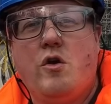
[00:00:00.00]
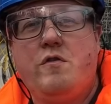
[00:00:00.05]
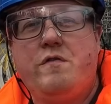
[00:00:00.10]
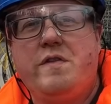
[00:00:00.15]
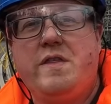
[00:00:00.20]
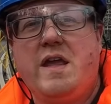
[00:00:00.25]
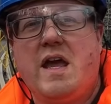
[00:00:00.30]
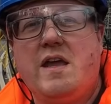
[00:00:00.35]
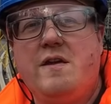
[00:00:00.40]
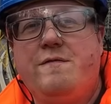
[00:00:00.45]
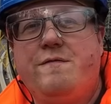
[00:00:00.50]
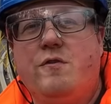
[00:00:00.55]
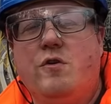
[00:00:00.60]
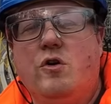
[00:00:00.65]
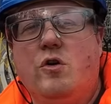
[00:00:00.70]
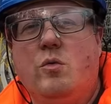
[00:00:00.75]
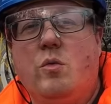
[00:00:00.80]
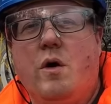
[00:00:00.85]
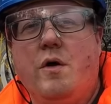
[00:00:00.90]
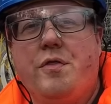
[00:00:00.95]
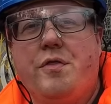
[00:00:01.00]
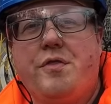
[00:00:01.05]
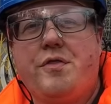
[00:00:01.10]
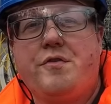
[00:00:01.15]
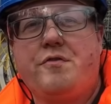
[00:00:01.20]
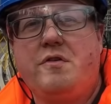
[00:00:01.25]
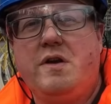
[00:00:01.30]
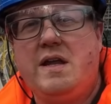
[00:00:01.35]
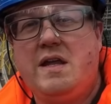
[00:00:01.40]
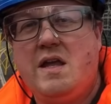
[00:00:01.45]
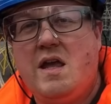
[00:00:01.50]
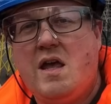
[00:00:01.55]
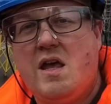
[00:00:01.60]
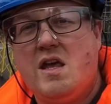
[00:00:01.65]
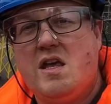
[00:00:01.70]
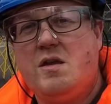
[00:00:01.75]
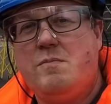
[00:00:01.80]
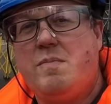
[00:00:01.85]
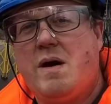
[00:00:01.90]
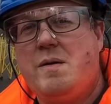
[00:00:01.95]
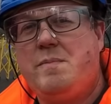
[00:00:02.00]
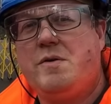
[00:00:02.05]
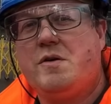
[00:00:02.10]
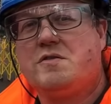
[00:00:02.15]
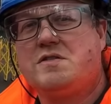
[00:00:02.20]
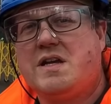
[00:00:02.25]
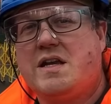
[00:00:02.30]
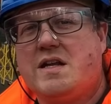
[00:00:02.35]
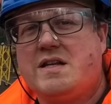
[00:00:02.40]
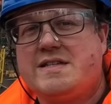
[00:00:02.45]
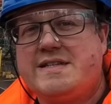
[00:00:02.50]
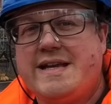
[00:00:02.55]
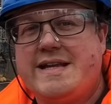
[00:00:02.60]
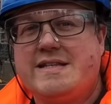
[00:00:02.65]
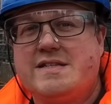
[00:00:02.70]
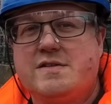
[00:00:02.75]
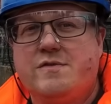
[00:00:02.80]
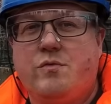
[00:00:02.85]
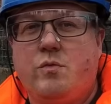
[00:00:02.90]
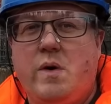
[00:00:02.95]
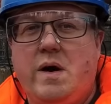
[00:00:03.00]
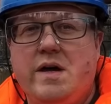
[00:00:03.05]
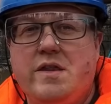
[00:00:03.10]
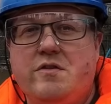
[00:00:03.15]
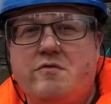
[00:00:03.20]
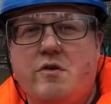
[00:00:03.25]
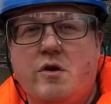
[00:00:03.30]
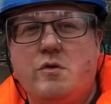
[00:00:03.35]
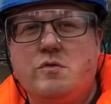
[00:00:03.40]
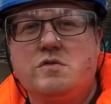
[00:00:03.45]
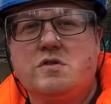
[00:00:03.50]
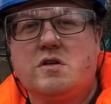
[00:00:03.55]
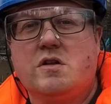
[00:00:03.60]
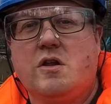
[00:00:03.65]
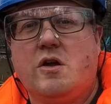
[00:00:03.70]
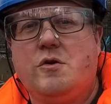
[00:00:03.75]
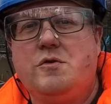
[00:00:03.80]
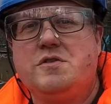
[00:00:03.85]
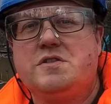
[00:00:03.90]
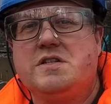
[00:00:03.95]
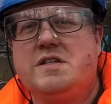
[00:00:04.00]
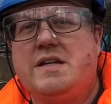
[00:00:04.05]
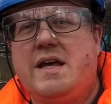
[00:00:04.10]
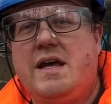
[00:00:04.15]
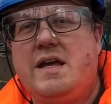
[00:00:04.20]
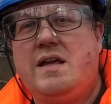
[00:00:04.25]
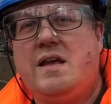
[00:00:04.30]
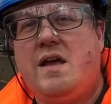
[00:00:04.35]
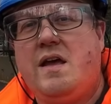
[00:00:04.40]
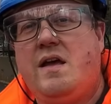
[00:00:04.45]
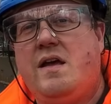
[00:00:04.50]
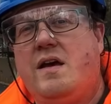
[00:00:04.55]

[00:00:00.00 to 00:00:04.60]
over the A413. You might be able to get a sense of why the road's closed today.